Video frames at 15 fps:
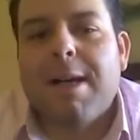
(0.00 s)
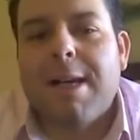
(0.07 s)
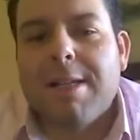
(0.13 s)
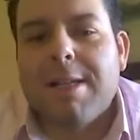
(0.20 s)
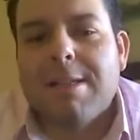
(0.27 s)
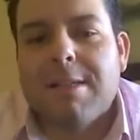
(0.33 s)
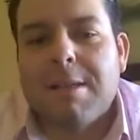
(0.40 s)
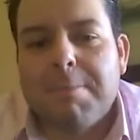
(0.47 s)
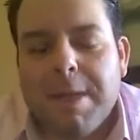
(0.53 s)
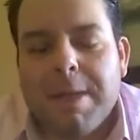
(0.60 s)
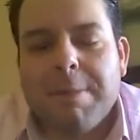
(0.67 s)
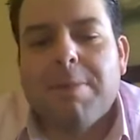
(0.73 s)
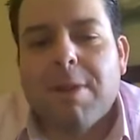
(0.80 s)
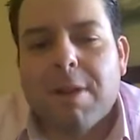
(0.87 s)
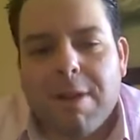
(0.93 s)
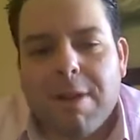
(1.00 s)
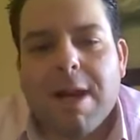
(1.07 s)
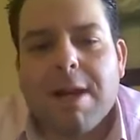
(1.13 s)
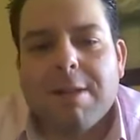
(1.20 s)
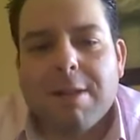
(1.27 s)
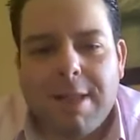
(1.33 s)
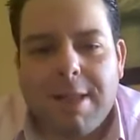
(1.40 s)
is the people
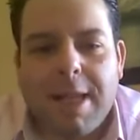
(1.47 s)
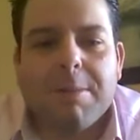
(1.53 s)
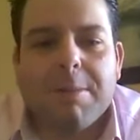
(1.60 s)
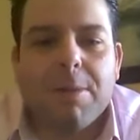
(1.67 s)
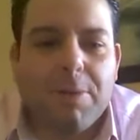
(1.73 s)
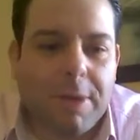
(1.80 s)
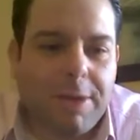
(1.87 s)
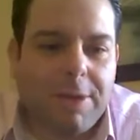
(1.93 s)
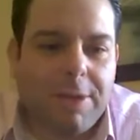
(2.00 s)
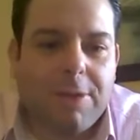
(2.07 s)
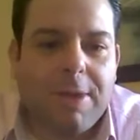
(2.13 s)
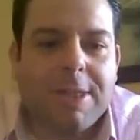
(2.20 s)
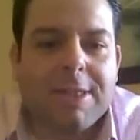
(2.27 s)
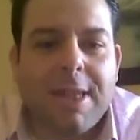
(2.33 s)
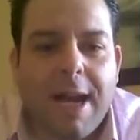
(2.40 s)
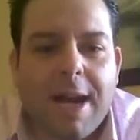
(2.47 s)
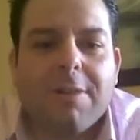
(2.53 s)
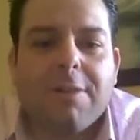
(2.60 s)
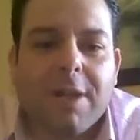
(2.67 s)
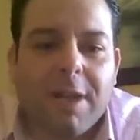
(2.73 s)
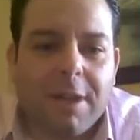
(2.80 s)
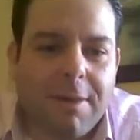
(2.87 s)
around the table with you, is
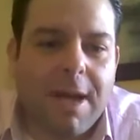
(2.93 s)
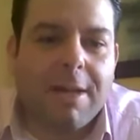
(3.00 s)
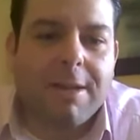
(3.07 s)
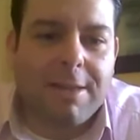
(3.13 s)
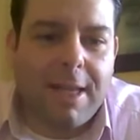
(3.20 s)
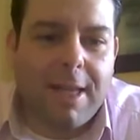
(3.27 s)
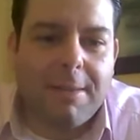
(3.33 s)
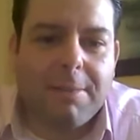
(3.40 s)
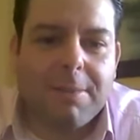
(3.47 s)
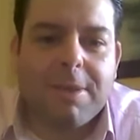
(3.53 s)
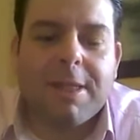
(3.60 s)
gathering around the table.